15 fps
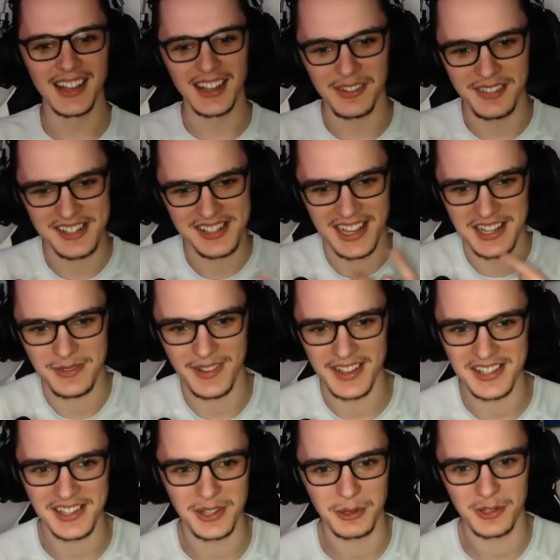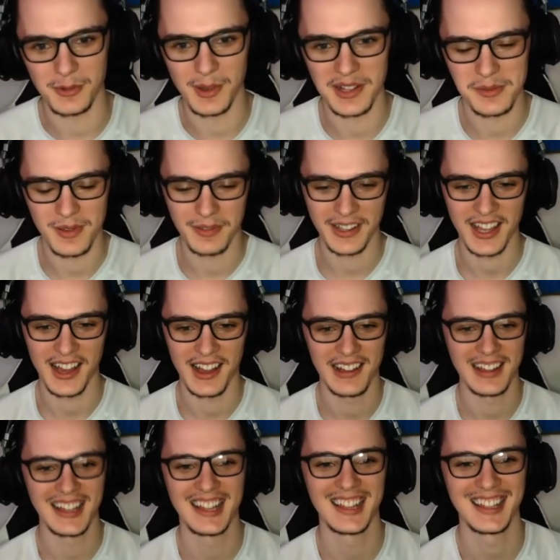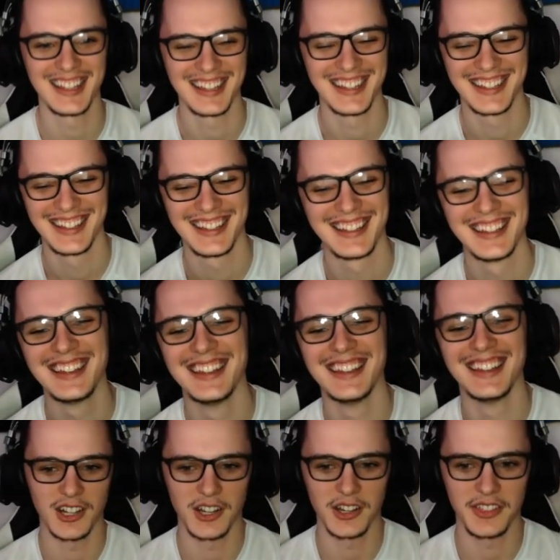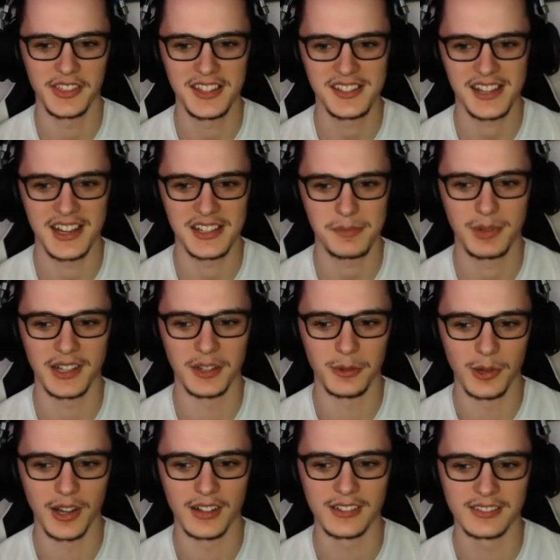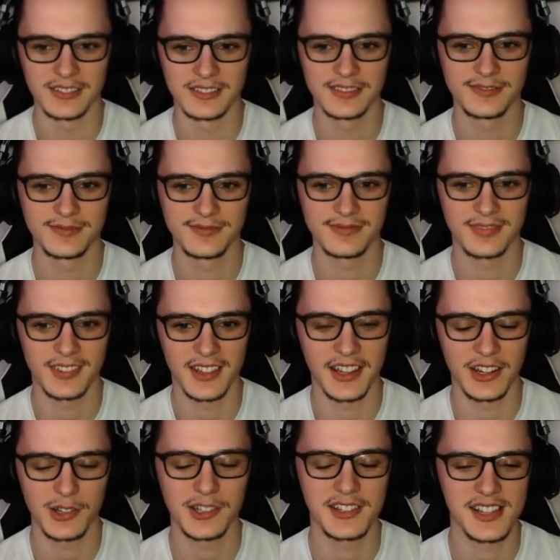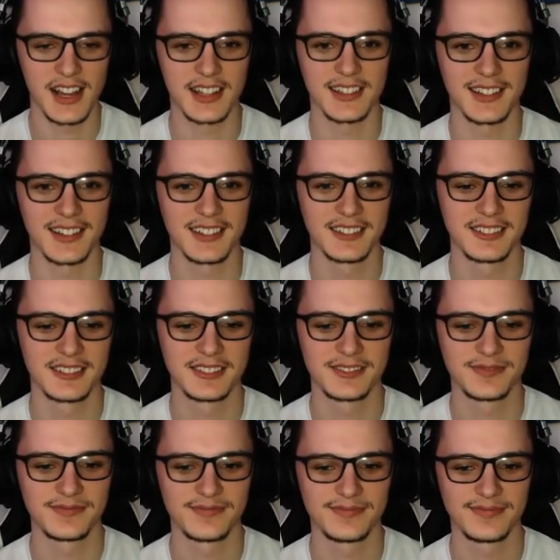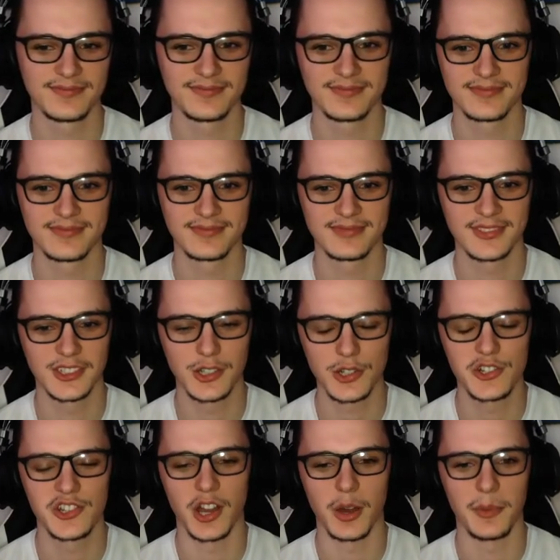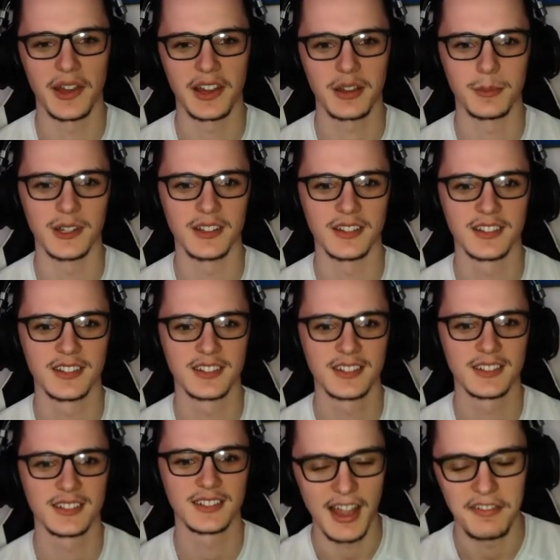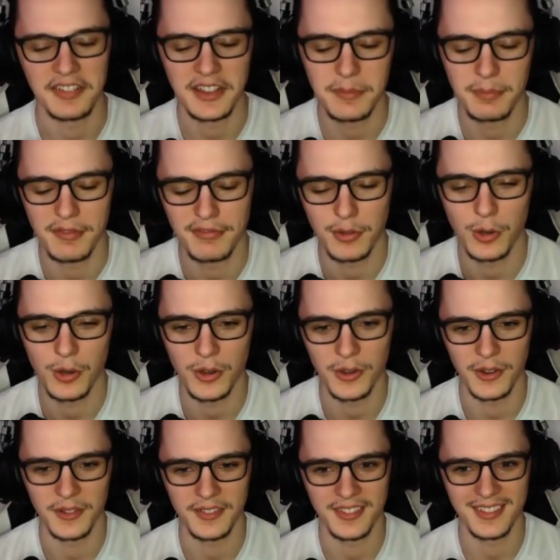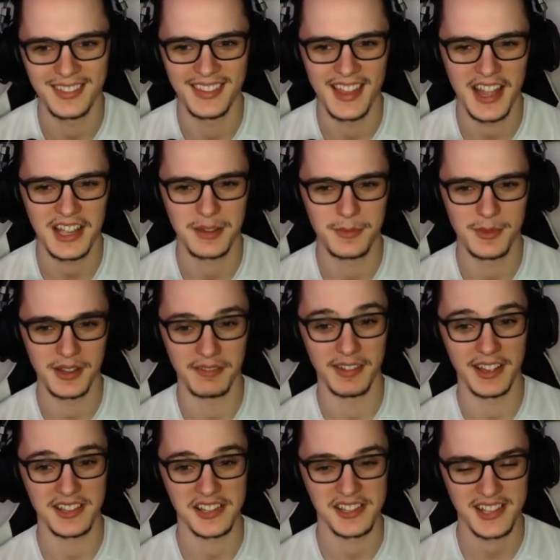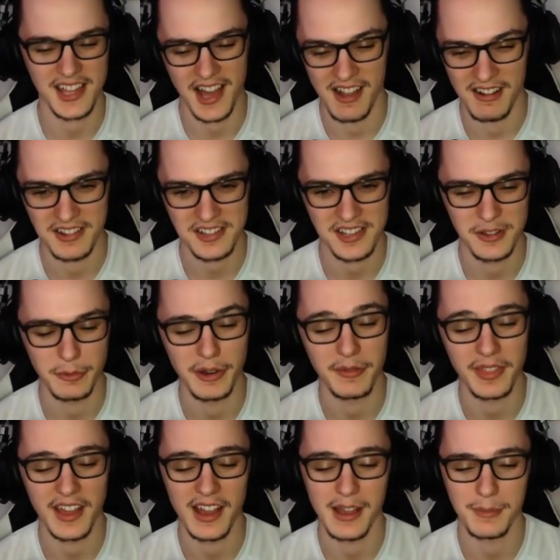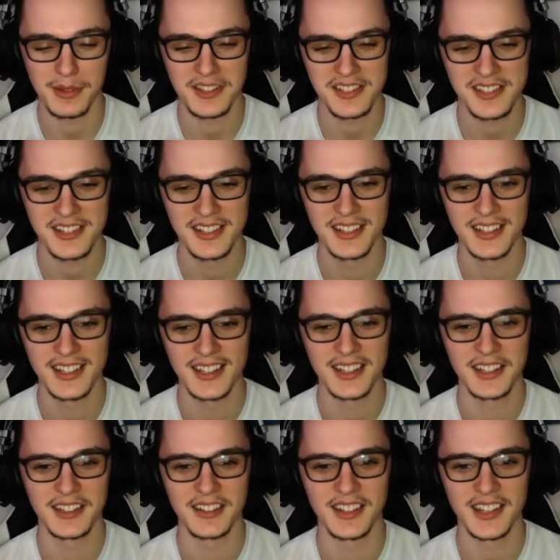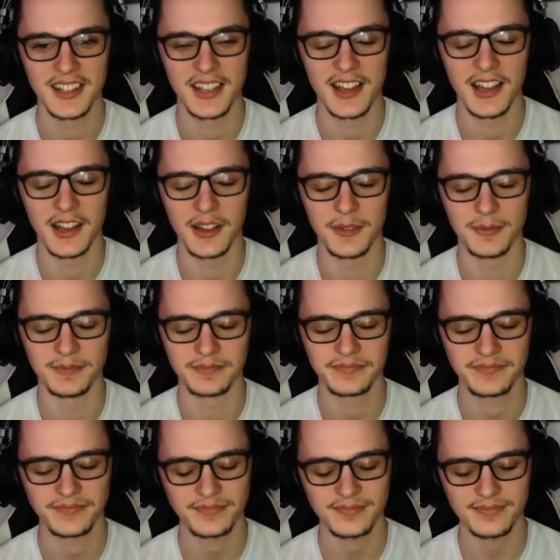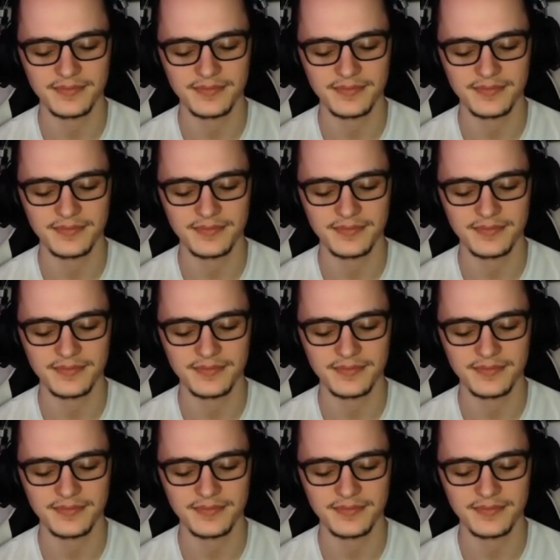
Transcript: I love this guy's face. He always reminds me of a cat. oh, these guys played well. They had a good tactic. Good job, Nekoma. I think before Nekoma versus Karasuno, wherever that happens, um,